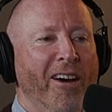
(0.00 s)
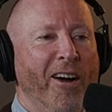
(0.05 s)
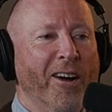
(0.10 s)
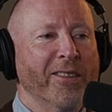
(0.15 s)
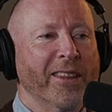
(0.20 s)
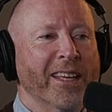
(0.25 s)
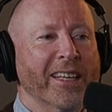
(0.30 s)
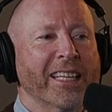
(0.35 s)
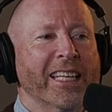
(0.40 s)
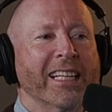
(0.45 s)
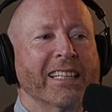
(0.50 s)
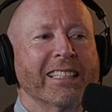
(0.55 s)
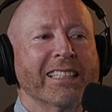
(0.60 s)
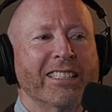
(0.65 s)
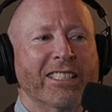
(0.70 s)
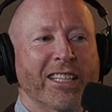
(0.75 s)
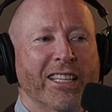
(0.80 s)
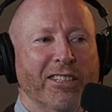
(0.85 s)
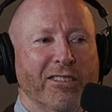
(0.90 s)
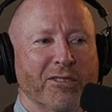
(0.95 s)
are the
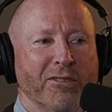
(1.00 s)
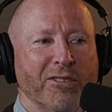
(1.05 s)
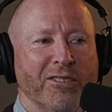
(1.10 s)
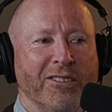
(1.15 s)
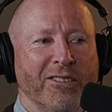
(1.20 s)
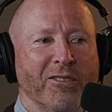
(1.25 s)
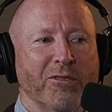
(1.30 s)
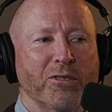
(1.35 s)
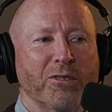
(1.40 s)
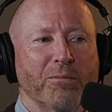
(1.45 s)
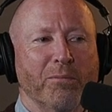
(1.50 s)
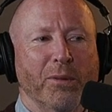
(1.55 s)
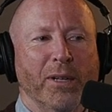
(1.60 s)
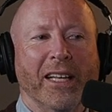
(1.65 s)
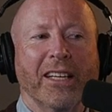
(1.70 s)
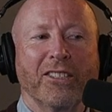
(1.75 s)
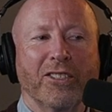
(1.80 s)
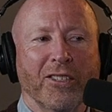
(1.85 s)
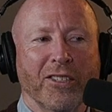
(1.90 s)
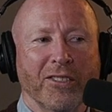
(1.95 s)
Achilles' heels? Those
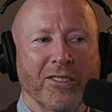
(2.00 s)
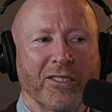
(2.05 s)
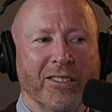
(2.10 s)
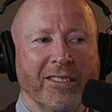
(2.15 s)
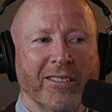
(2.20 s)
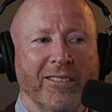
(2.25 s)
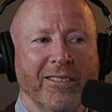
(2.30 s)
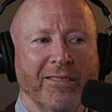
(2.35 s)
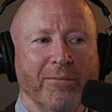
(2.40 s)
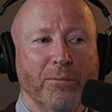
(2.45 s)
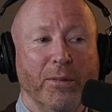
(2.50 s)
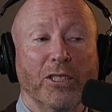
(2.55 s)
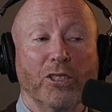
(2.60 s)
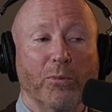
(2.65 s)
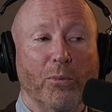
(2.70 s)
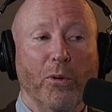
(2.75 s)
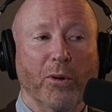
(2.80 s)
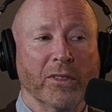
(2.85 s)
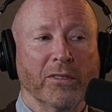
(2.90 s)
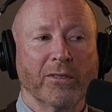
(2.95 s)
places. Pinch
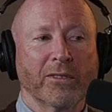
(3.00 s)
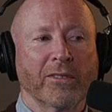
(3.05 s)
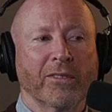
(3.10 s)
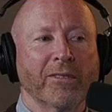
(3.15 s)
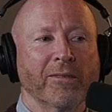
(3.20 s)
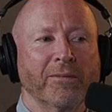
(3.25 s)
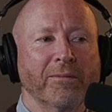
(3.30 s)
points.